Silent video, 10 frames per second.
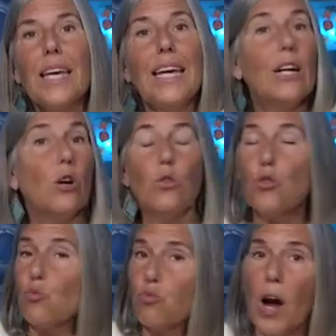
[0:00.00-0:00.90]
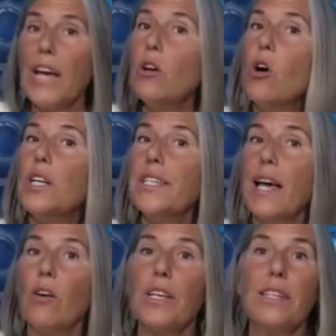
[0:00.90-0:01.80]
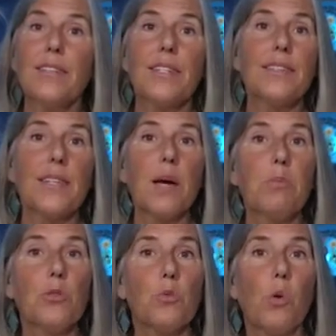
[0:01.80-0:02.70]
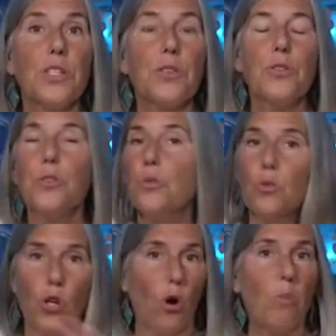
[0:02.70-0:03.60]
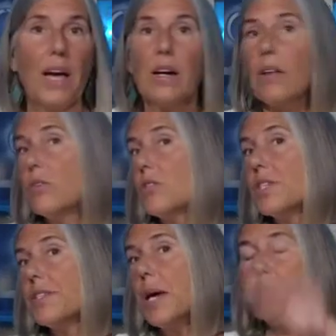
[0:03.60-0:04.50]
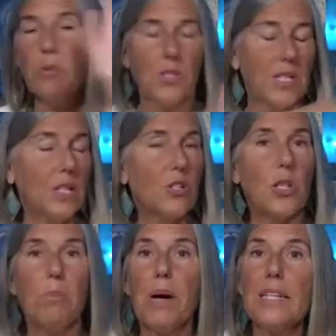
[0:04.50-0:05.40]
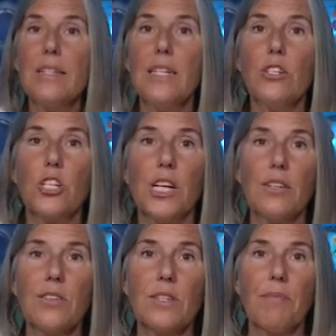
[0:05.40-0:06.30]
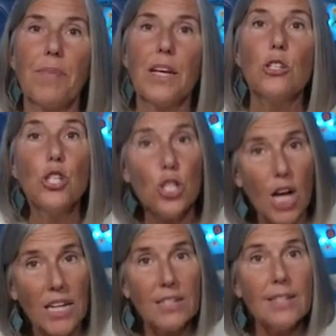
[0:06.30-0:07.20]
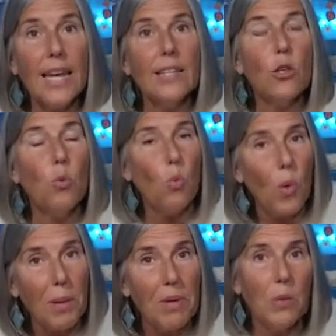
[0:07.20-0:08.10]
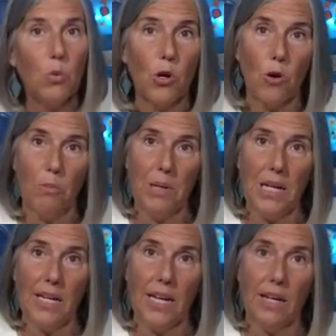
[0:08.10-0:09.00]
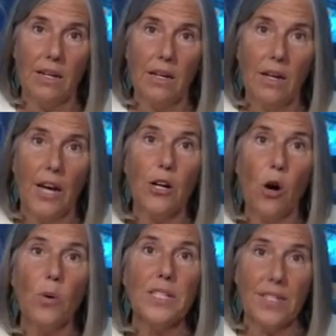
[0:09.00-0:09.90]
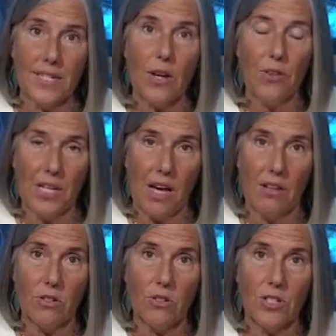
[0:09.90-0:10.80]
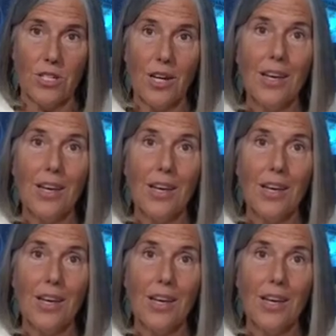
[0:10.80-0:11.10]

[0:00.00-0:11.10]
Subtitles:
he goes right on telling his disciples what to do. Go make other disciples, teach them my teachings. Just like the women were obedient and going to tell the others,